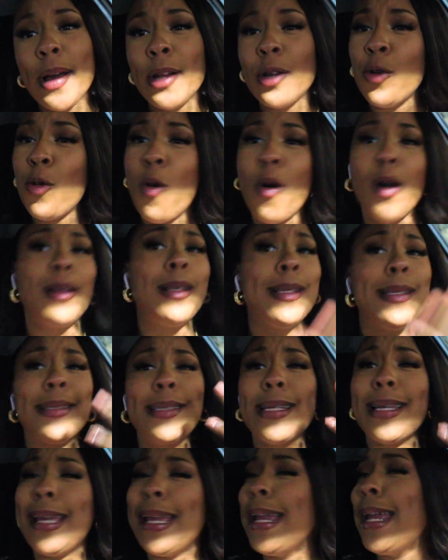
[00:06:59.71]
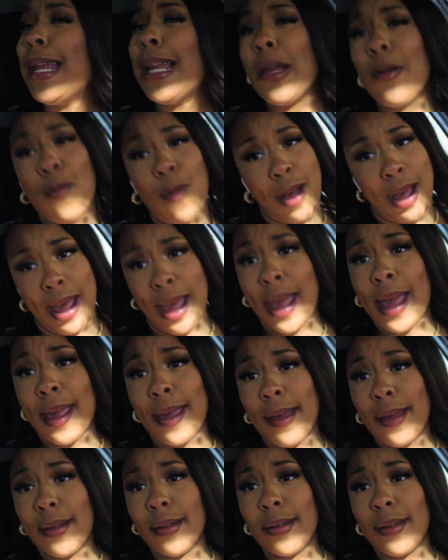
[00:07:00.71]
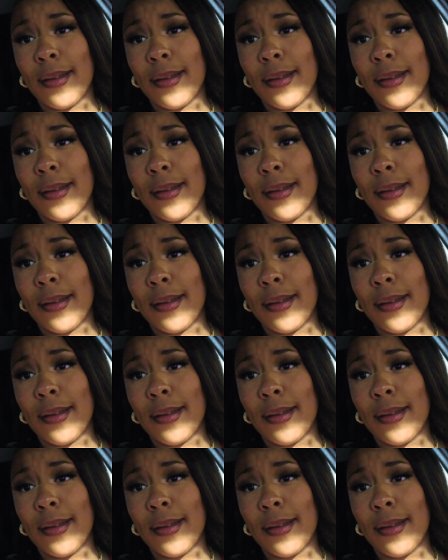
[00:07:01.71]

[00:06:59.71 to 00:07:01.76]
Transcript: New Orleans anyway